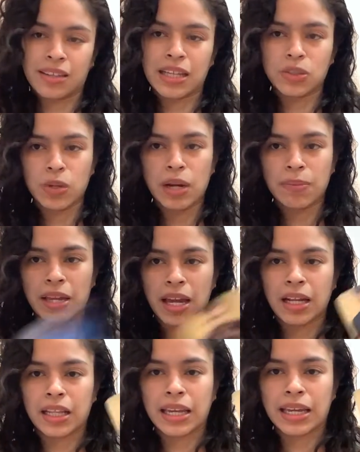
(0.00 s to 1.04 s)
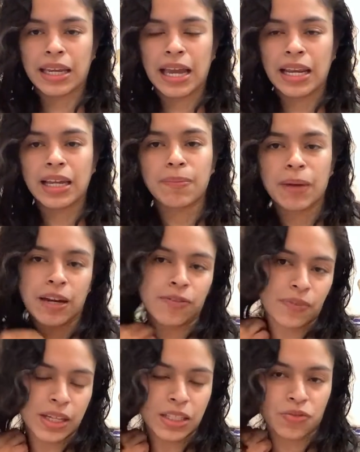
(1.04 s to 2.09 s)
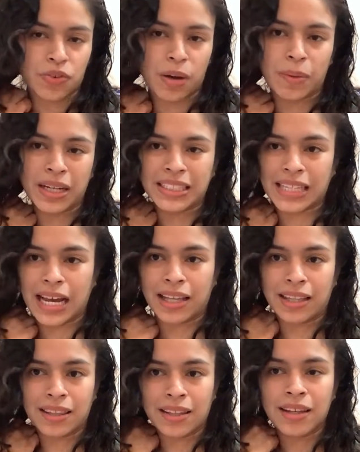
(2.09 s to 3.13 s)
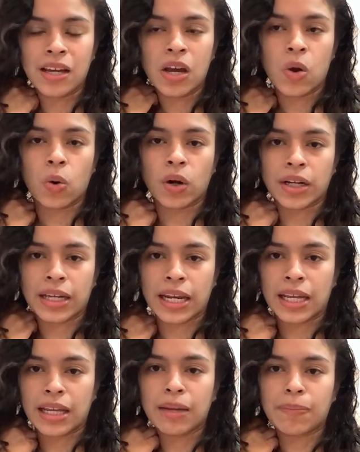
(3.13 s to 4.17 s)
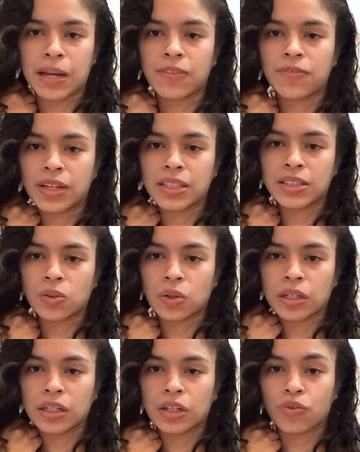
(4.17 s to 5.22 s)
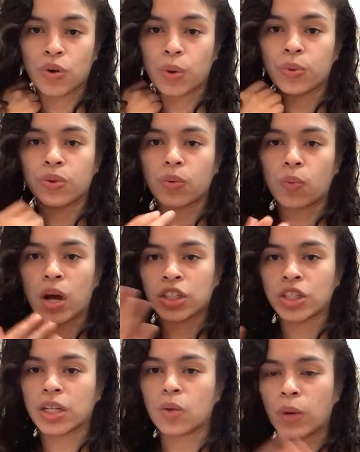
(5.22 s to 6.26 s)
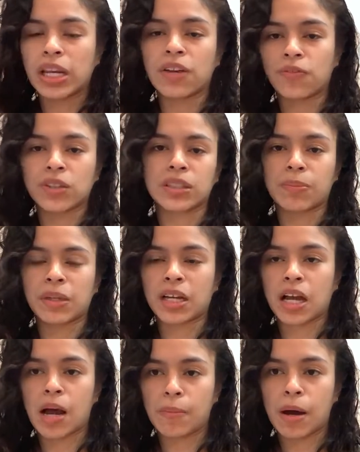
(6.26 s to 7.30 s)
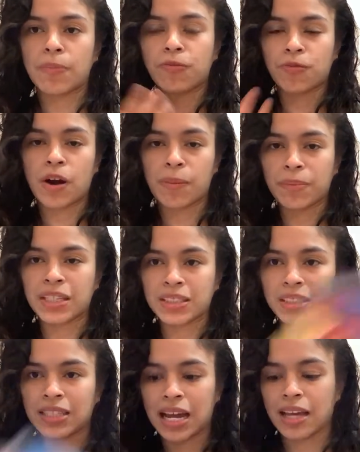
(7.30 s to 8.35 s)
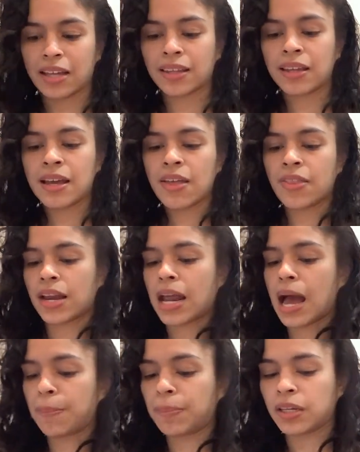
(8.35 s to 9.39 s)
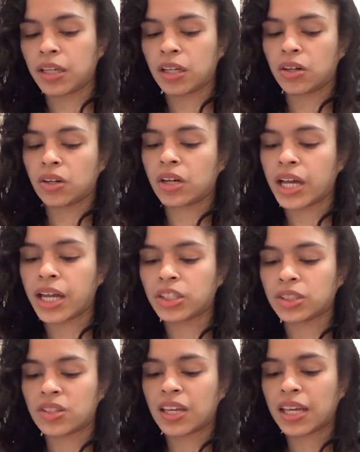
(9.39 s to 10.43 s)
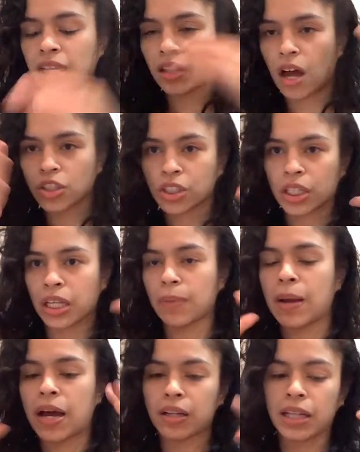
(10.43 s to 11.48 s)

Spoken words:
That's what I'm getting. Like, getting benefits from a death. Or getting benefits or growth or waiting for something to come up from this death that happened here. And just thinking logically about it.